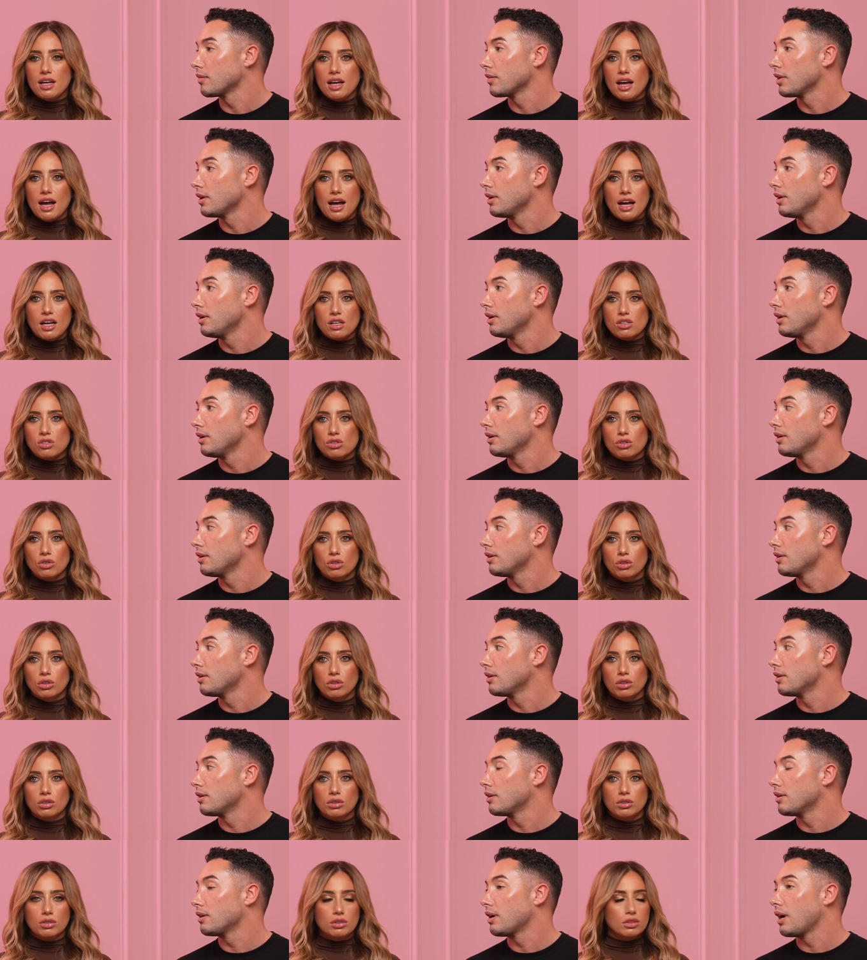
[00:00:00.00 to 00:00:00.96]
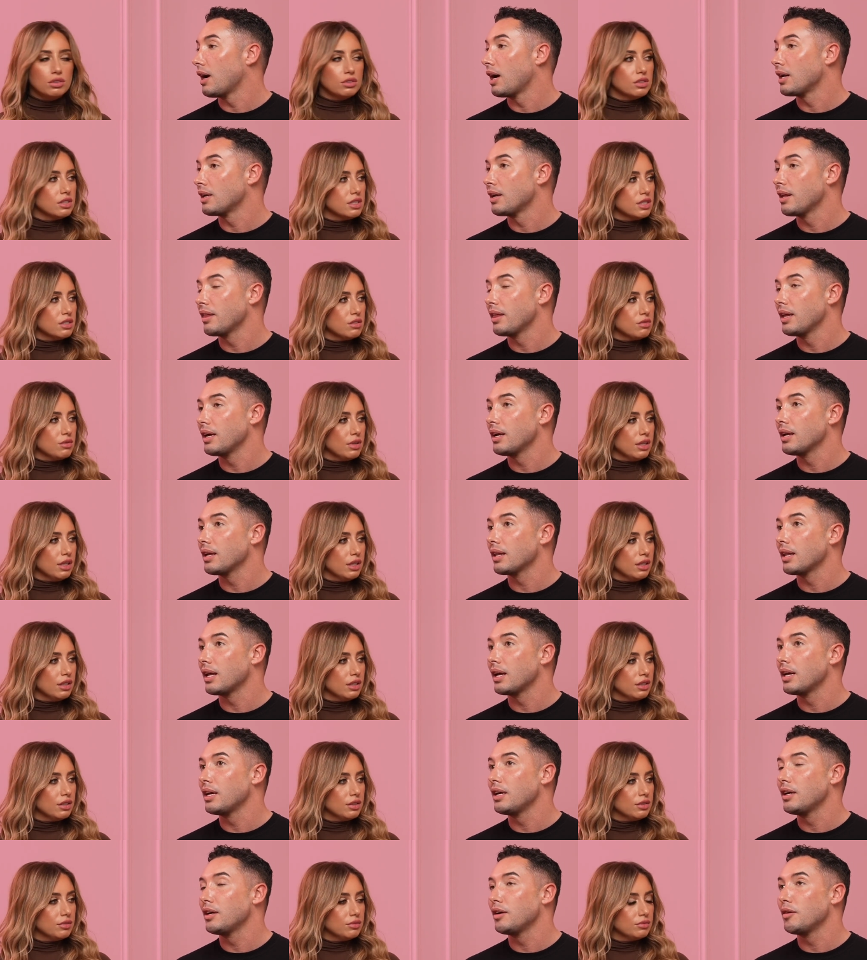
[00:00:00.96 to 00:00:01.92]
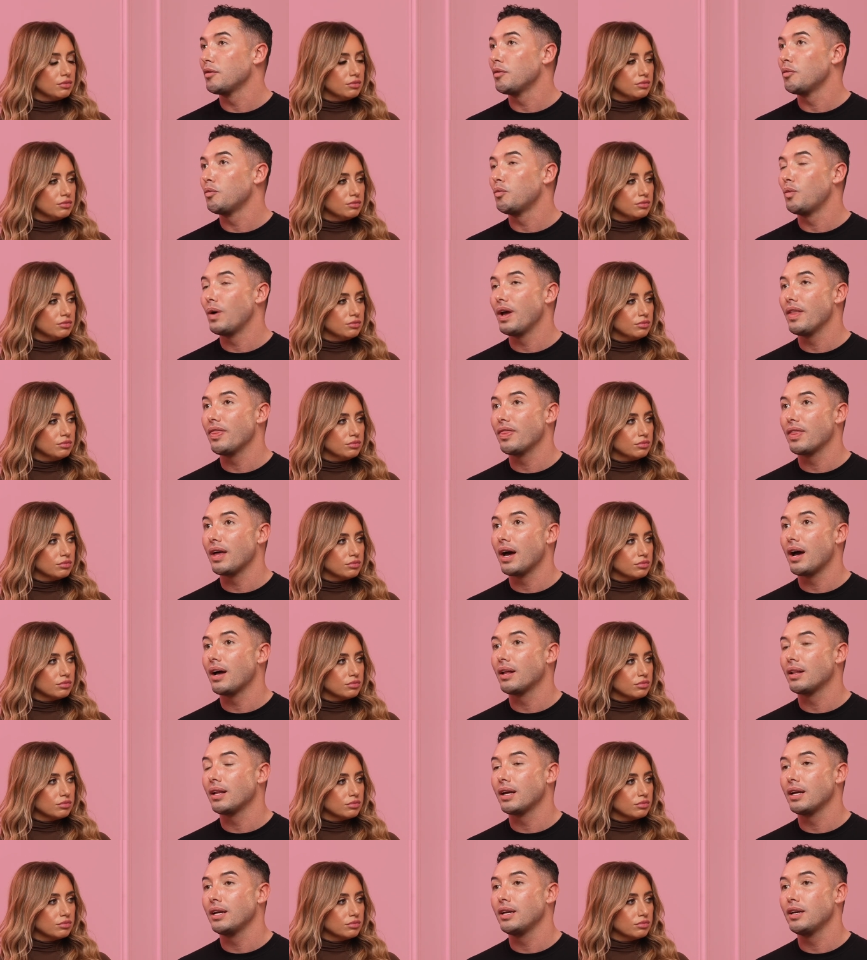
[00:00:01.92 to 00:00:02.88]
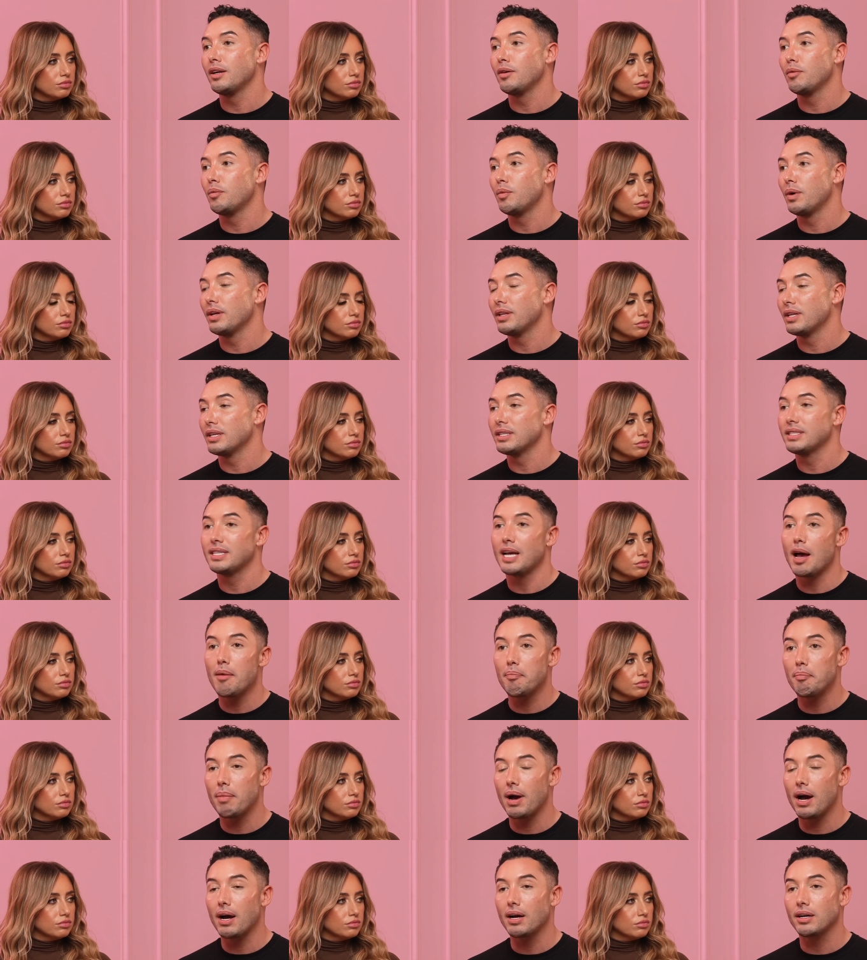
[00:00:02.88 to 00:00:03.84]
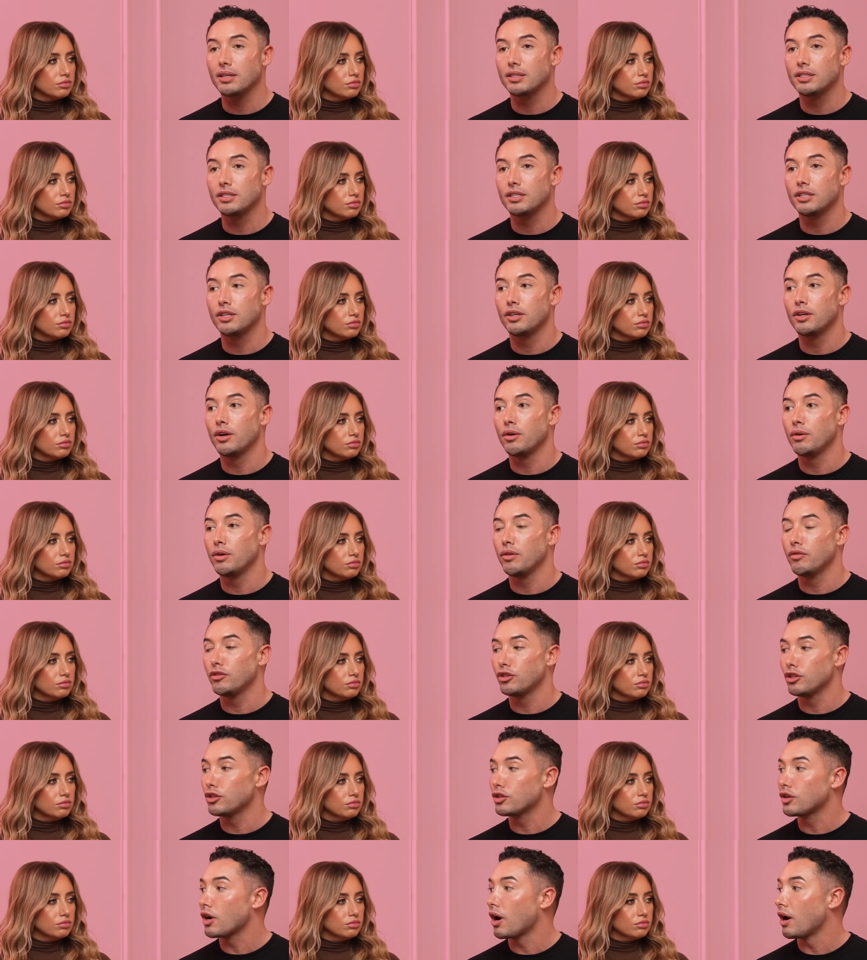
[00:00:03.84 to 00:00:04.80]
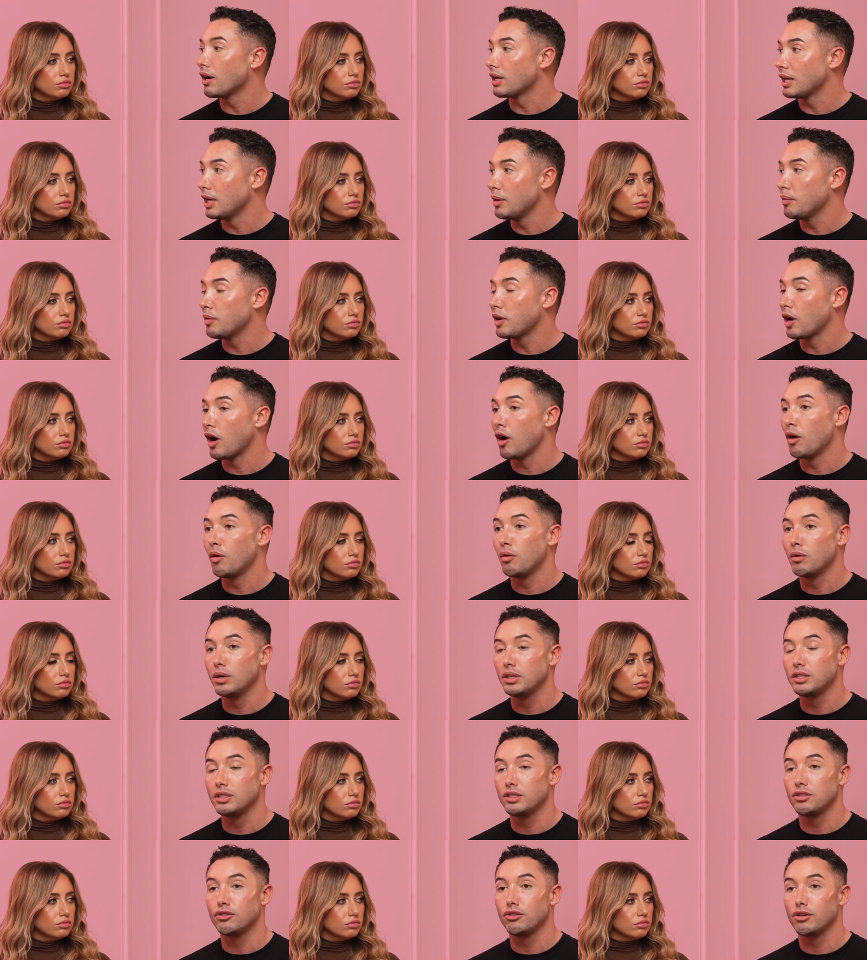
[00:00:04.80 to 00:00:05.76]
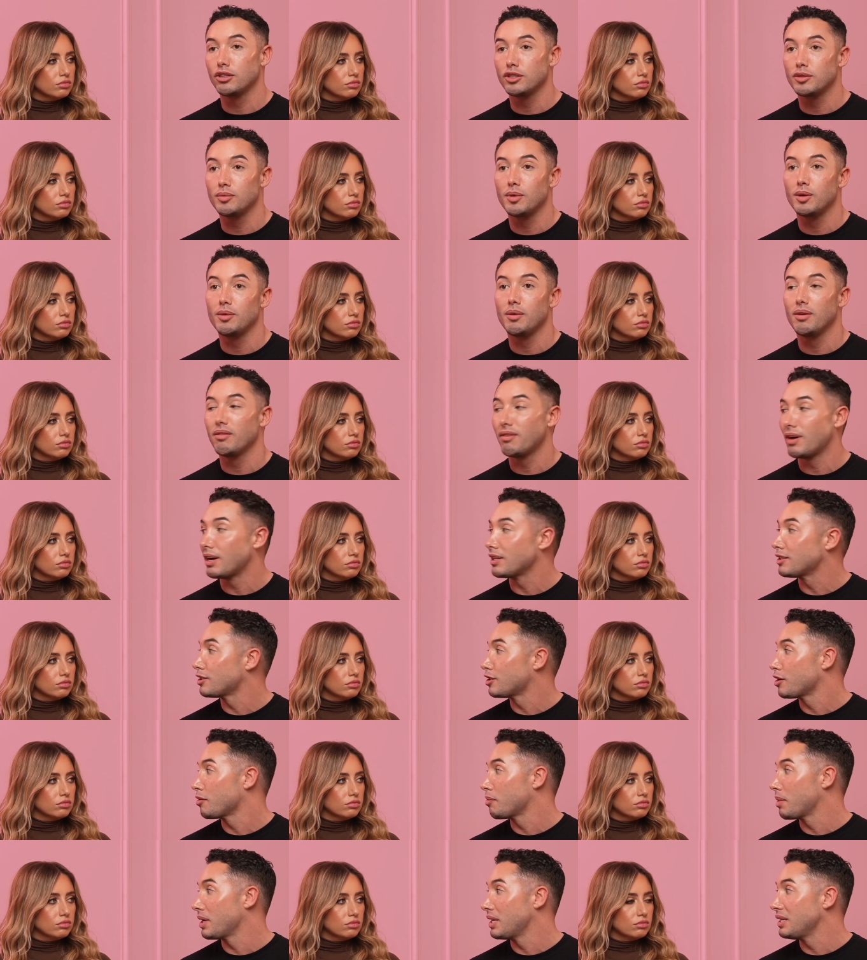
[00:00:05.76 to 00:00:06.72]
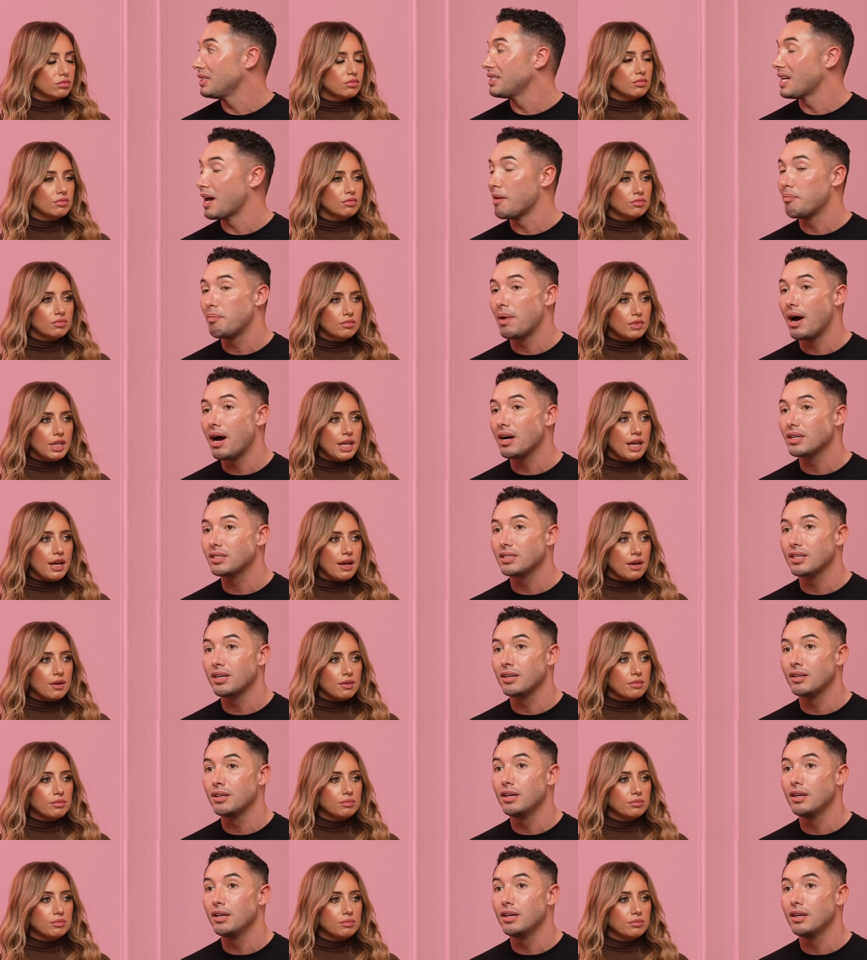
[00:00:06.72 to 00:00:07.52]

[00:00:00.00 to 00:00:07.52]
Speaker 1: at all. And I think
Speaker 2: like with that, like with the setbacks, you know, you've just got to keep going. Which trust me, we've had so many setbacks, yeah.